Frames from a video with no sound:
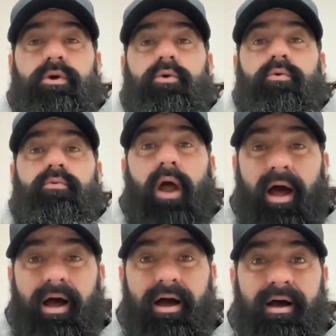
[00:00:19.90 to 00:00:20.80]

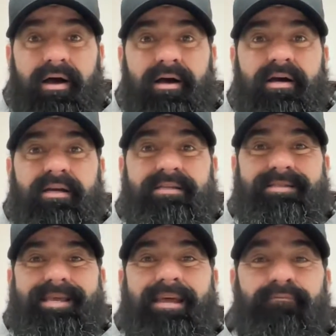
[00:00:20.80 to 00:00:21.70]
rise.
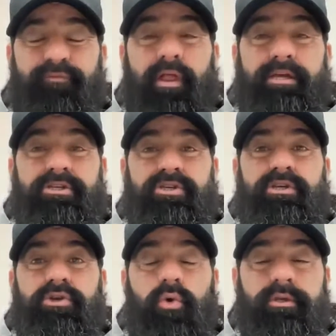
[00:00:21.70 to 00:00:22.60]
Inflation
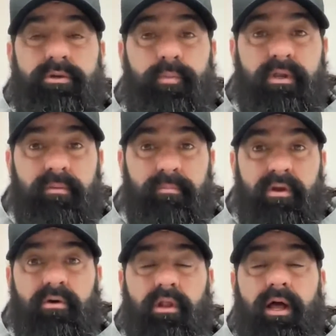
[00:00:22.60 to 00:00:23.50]
going to bring the
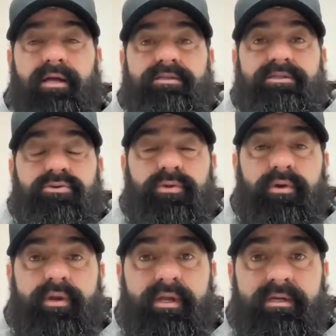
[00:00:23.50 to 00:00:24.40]
middle class to their
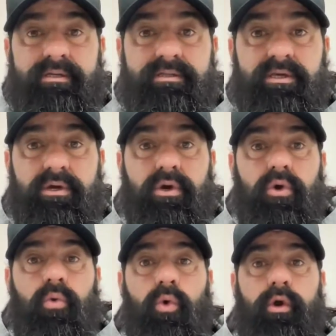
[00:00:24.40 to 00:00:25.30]
knees.
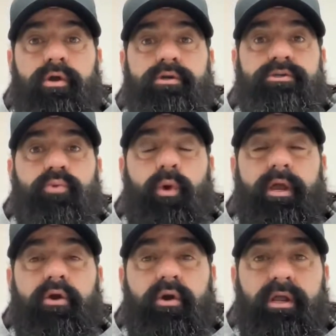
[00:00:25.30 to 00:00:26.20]
Warriors,
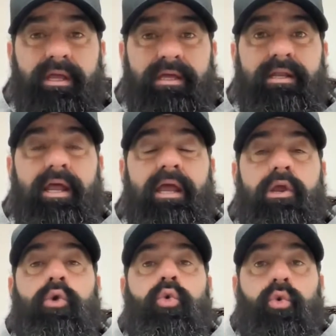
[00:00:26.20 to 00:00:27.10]
we are in a
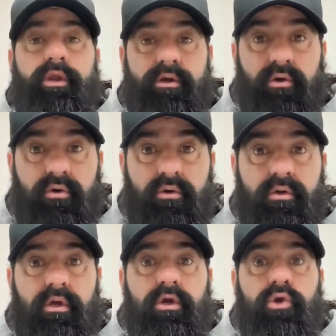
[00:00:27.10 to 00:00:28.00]
critical,
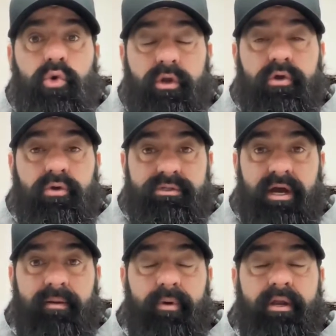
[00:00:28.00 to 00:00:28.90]
critical
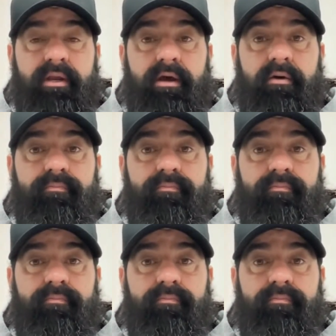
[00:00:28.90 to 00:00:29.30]
time right now.